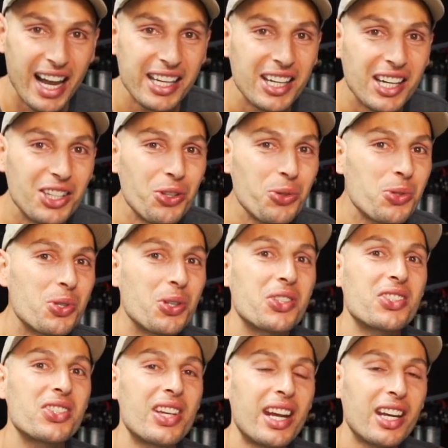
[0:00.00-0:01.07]
can use the
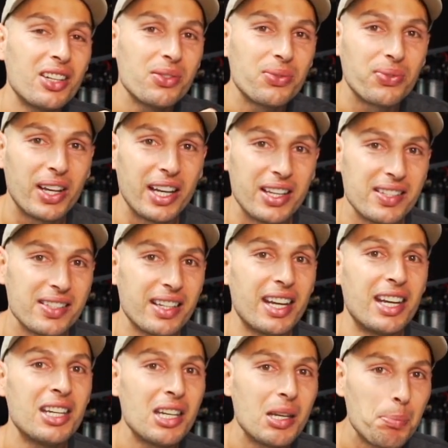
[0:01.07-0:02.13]
2nd phase
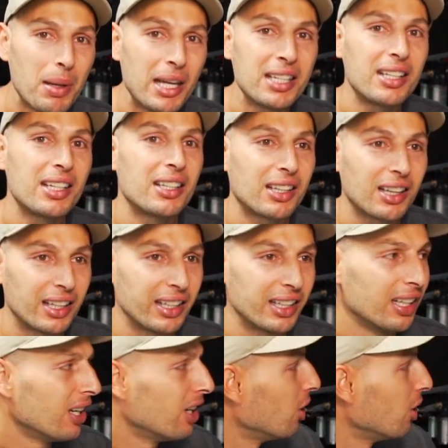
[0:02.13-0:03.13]
independently